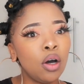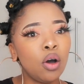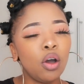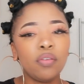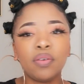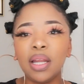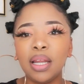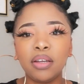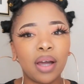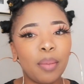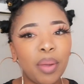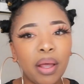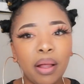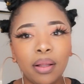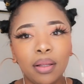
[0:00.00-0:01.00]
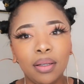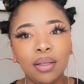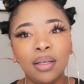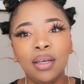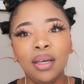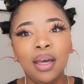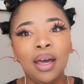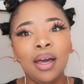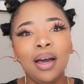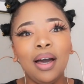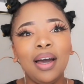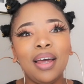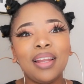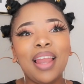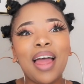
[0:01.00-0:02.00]
If you let Pearl,
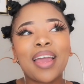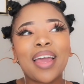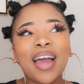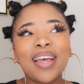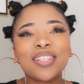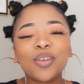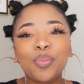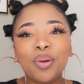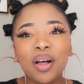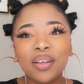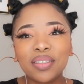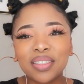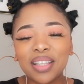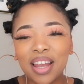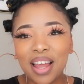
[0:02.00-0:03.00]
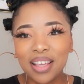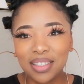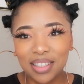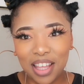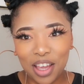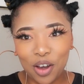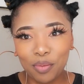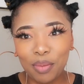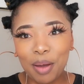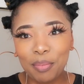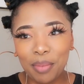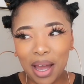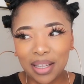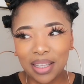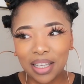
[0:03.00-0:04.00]
like guys, Pearl is the last thing on my
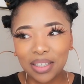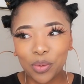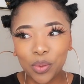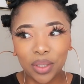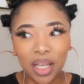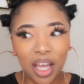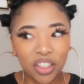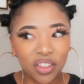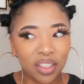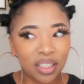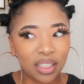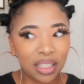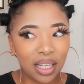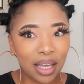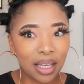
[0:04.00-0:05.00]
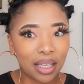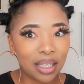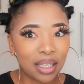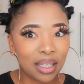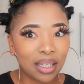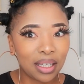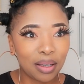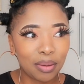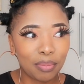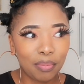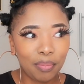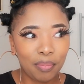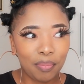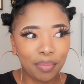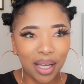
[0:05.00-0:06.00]
mind that would actually like
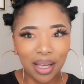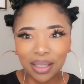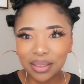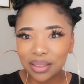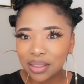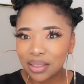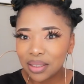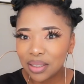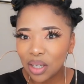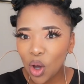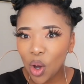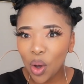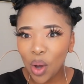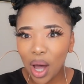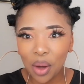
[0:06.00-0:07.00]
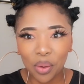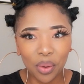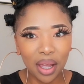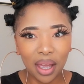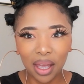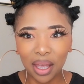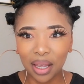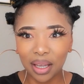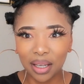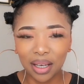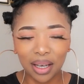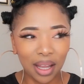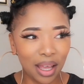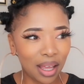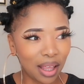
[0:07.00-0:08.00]
pass away.
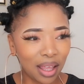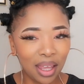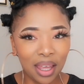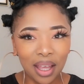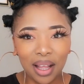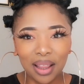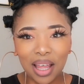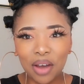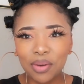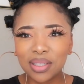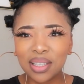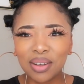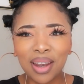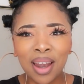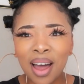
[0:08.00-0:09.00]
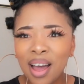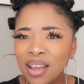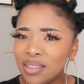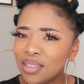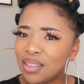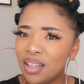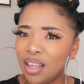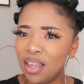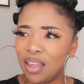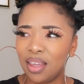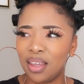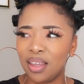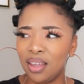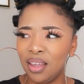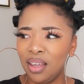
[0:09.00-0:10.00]
Like that was the last
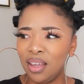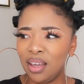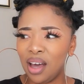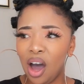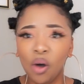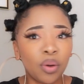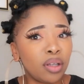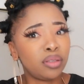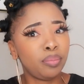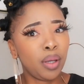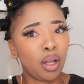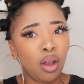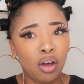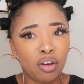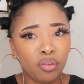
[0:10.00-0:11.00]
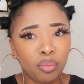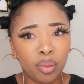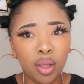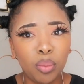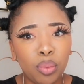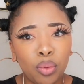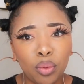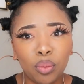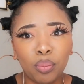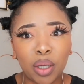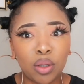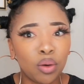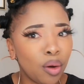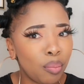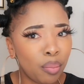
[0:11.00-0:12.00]
thing. I would expect a lot of people,
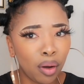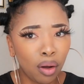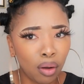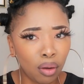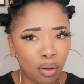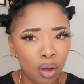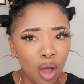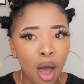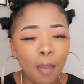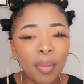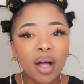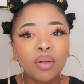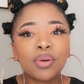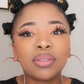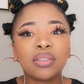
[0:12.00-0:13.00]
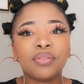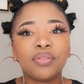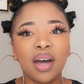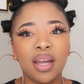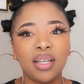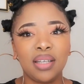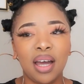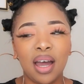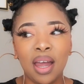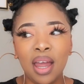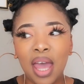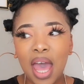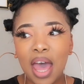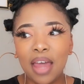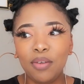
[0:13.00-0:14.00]
but not Pearl. Pearl was a fighter,
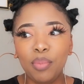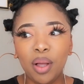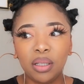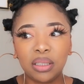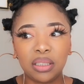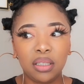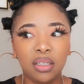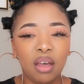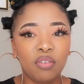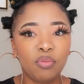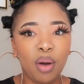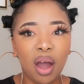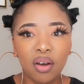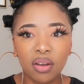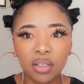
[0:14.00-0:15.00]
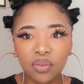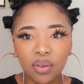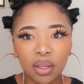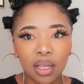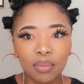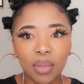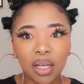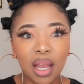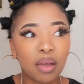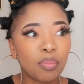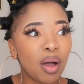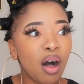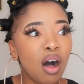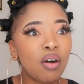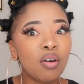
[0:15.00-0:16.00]
and Pearl didn't have parents for that. Like
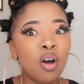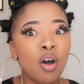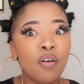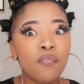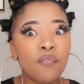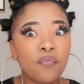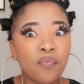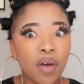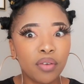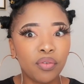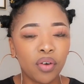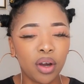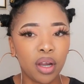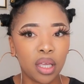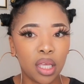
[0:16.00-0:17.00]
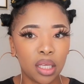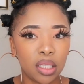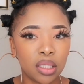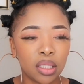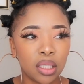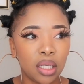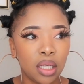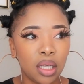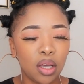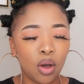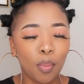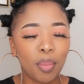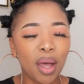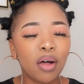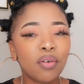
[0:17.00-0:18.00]
Pearl fought for her kids.
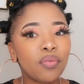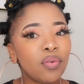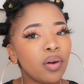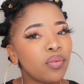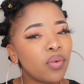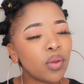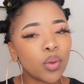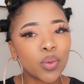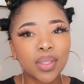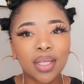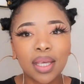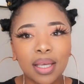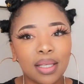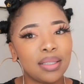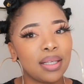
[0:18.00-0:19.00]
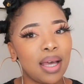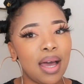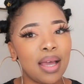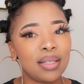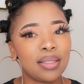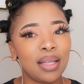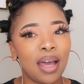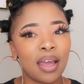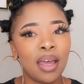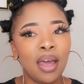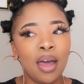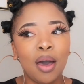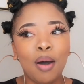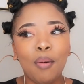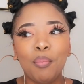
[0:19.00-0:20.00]
Pearl fought for those kids, guys. Like
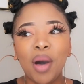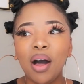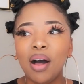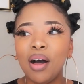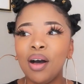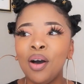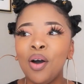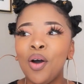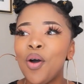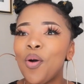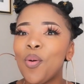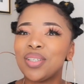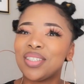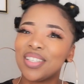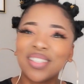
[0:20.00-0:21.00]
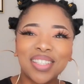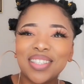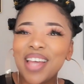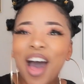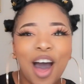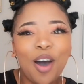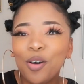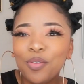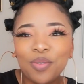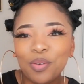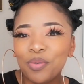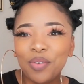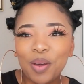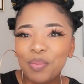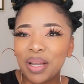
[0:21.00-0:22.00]
Pearl was the star of the
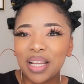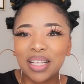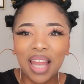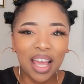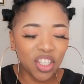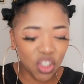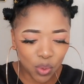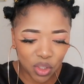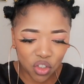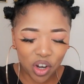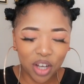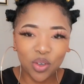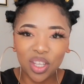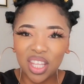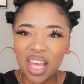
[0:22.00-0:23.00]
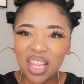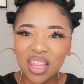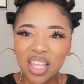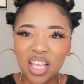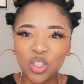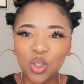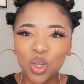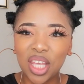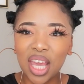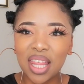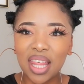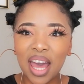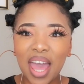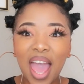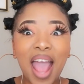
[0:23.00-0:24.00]
family. Like she was trying to get things
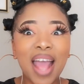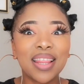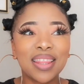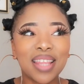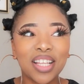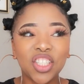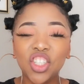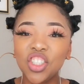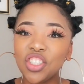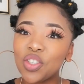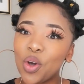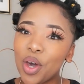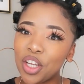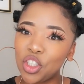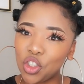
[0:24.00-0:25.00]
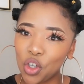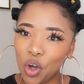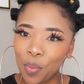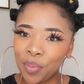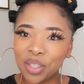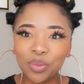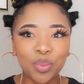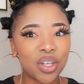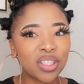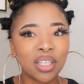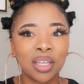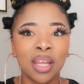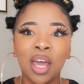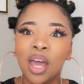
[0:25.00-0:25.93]
together, and then she just got a job. This person